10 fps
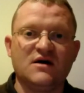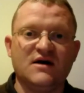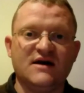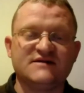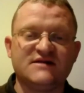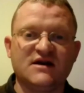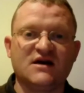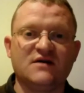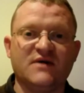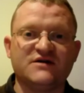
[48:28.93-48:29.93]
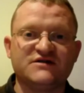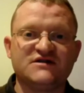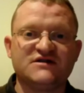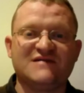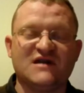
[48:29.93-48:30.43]
Let's think about
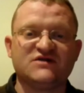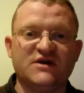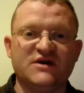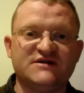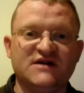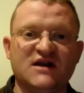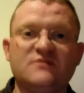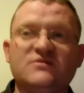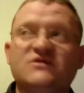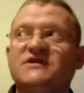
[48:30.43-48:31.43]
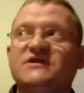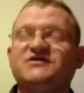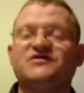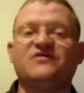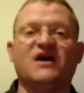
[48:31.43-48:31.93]
stress. Which syllables are
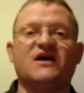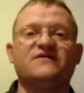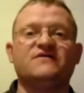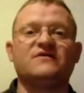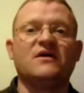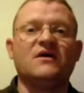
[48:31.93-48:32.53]
stressed?